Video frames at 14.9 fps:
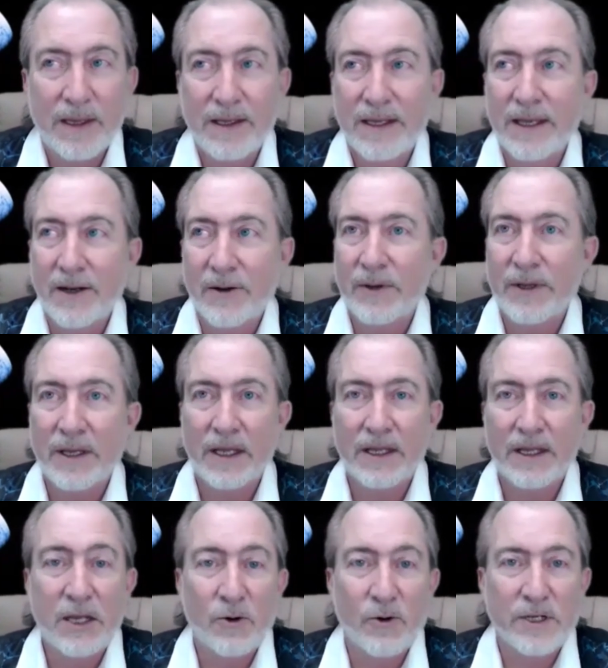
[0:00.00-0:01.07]
you know, the,
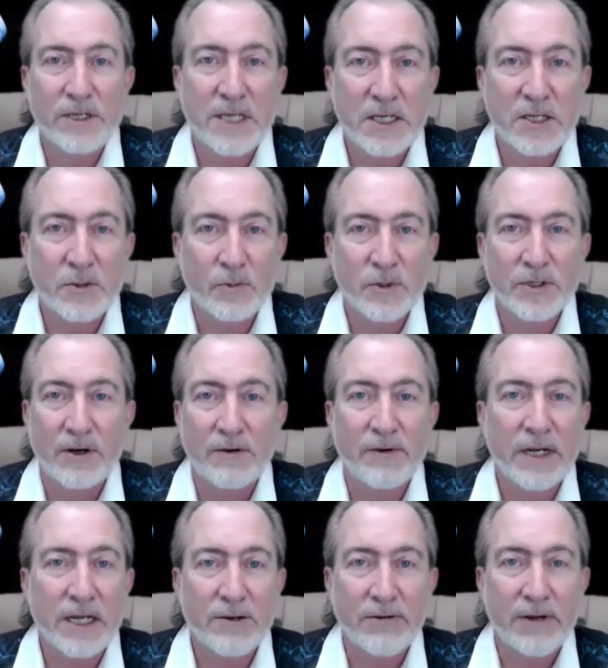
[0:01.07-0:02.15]
the organization was
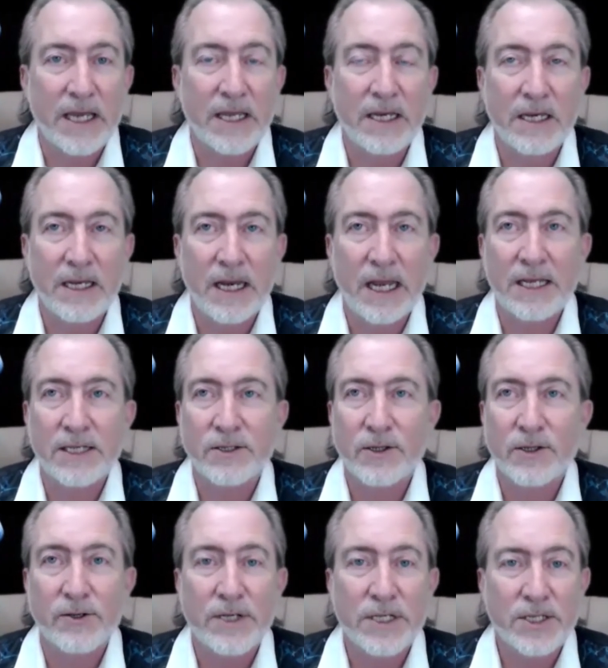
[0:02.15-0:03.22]
already created. It has
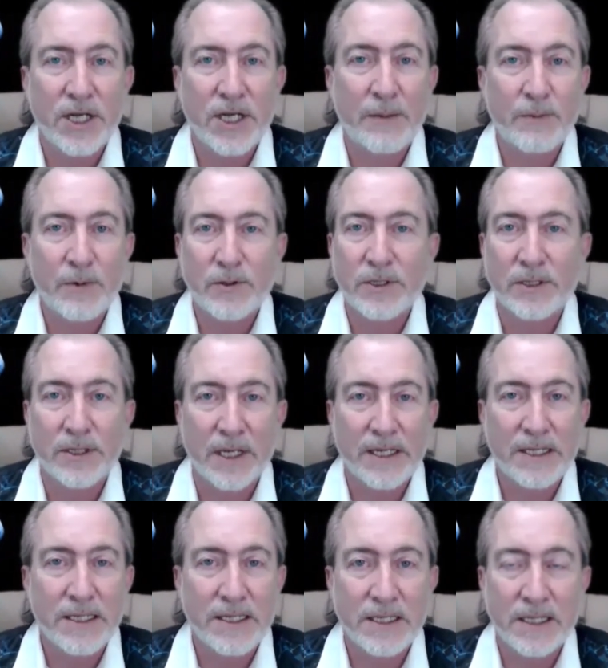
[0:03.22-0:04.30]
30 chapters in
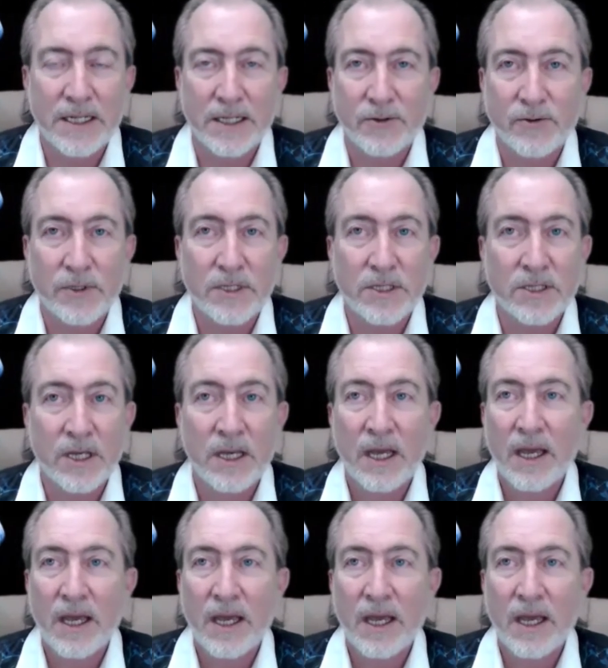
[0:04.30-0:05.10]
19 countries.